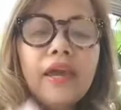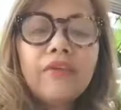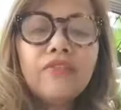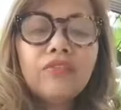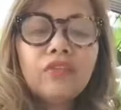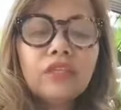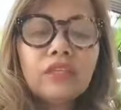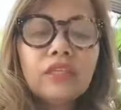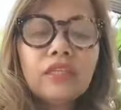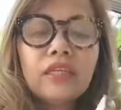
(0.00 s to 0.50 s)

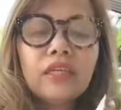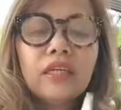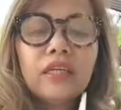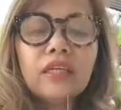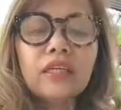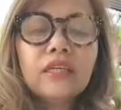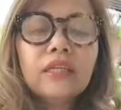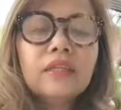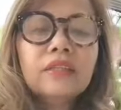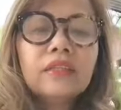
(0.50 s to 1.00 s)

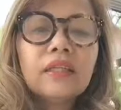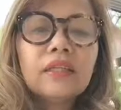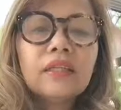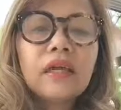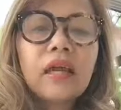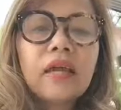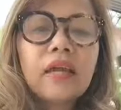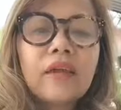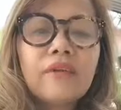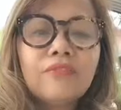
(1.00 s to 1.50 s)
everything that
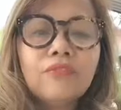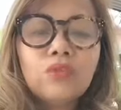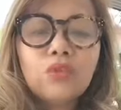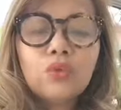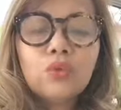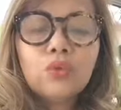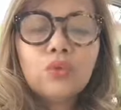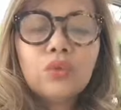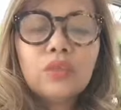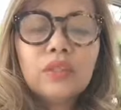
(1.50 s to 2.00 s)
I have to
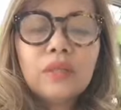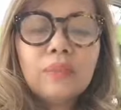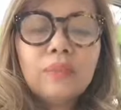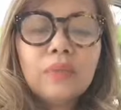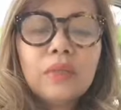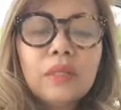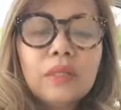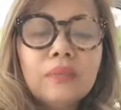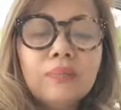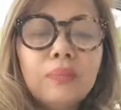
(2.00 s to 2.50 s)
do in the
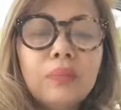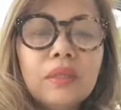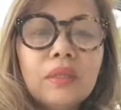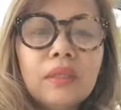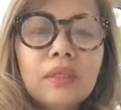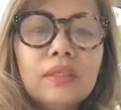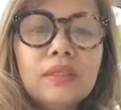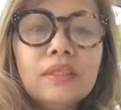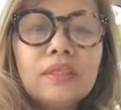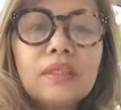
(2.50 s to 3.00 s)

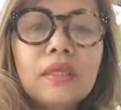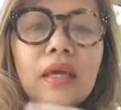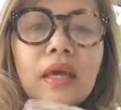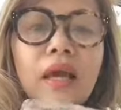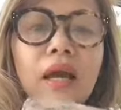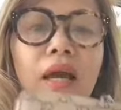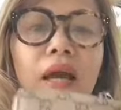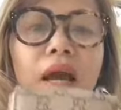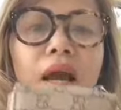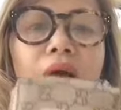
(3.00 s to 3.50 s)
Philippines
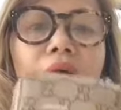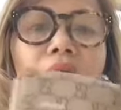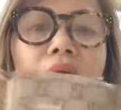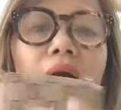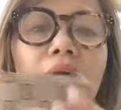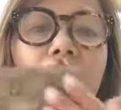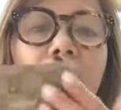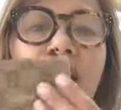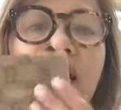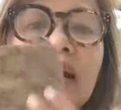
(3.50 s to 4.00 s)

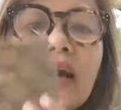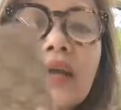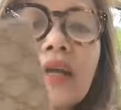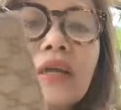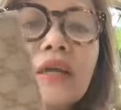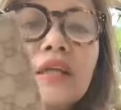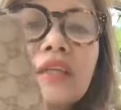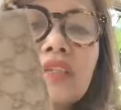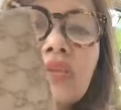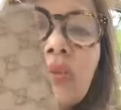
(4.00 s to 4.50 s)
I
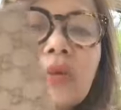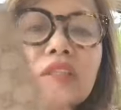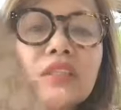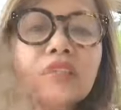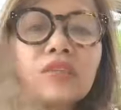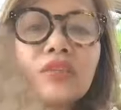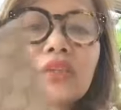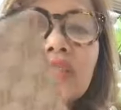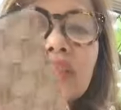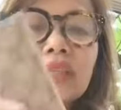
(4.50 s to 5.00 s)
it was
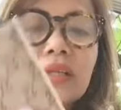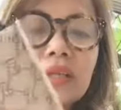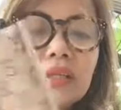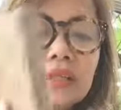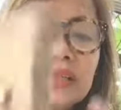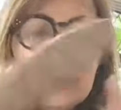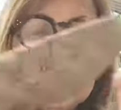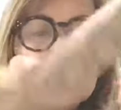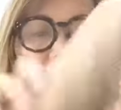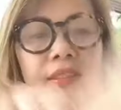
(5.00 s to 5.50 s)
written
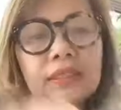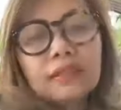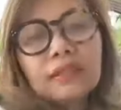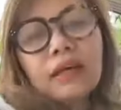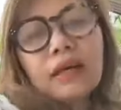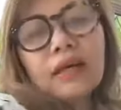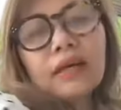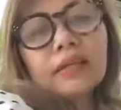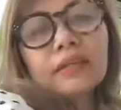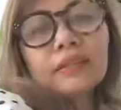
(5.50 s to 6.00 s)

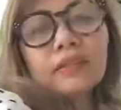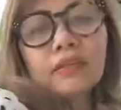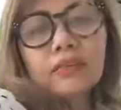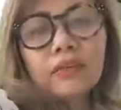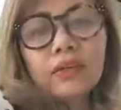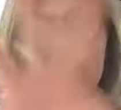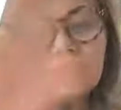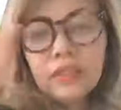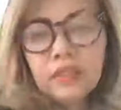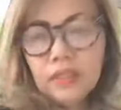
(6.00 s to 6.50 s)
inside
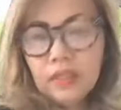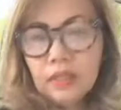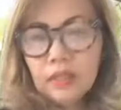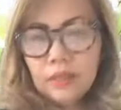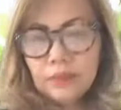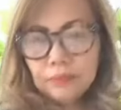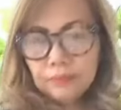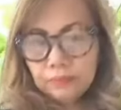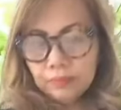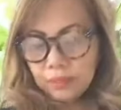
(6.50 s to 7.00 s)
already
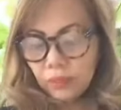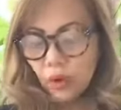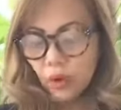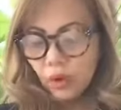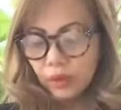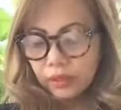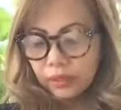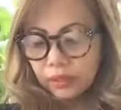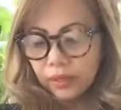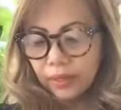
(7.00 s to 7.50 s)

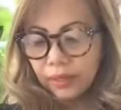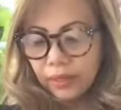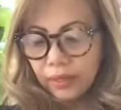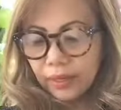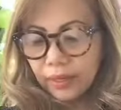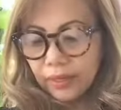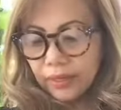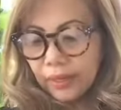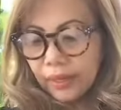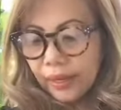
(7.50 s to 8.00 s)

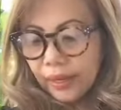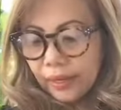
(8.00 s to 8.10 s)
okay